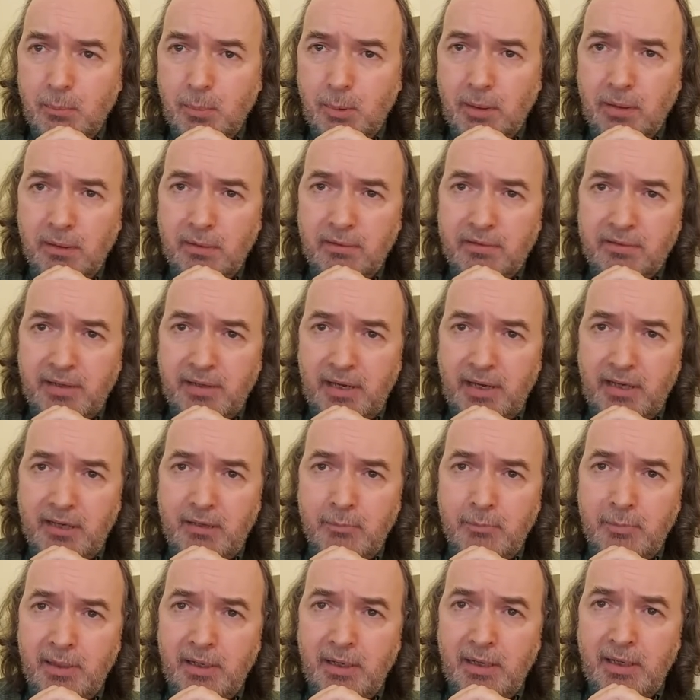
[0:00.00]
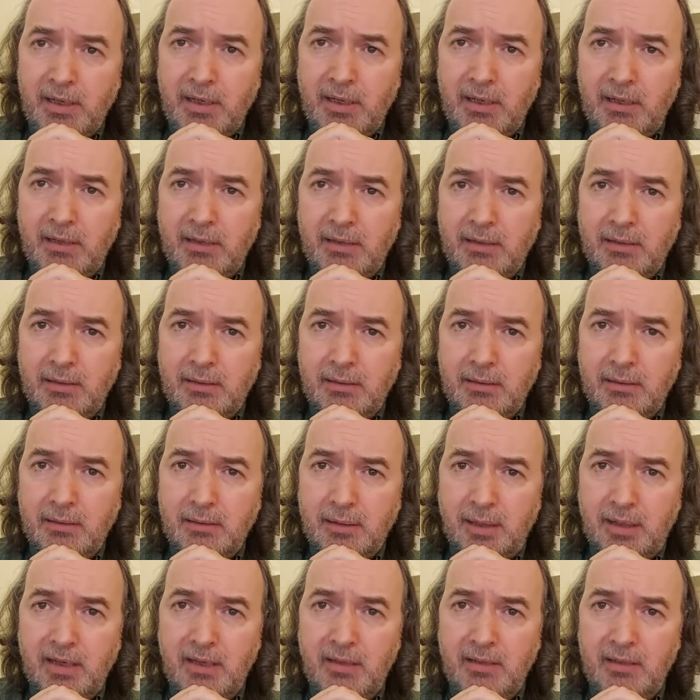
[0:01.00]
wilt take me,
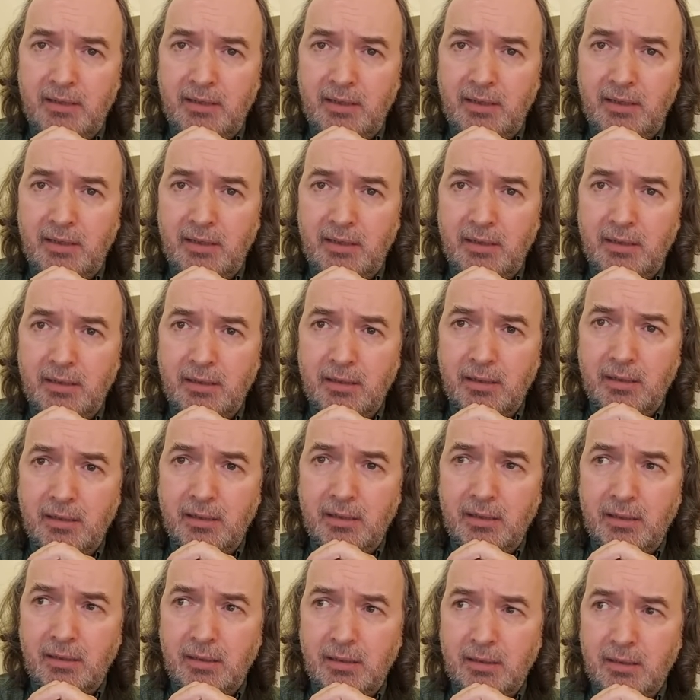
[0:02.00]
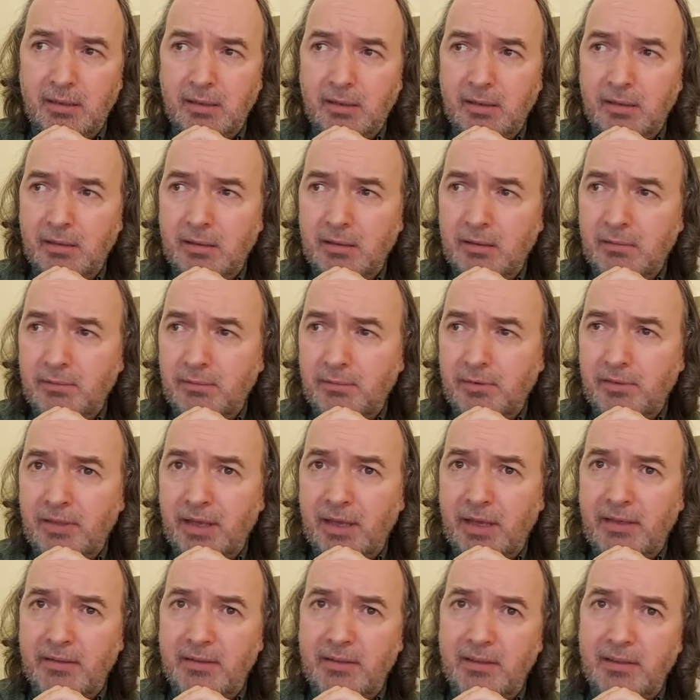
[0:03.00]
lady, for
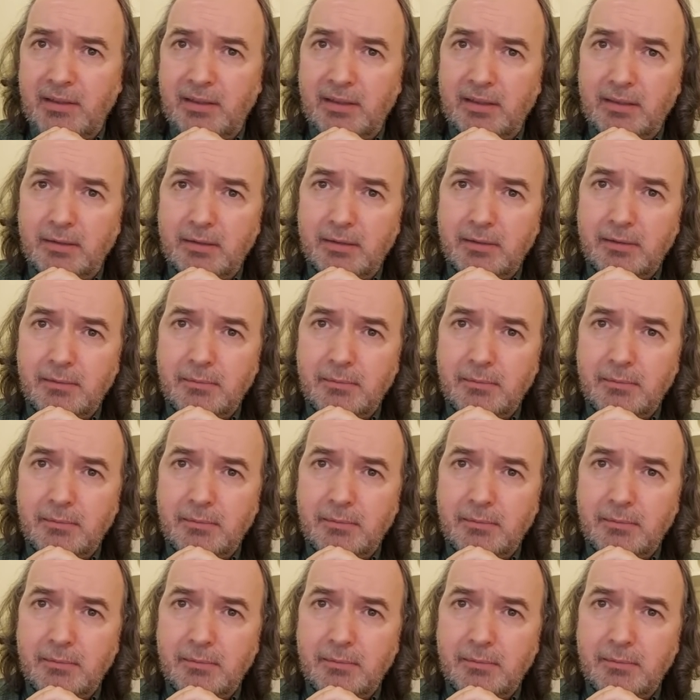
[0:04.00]
thy dear.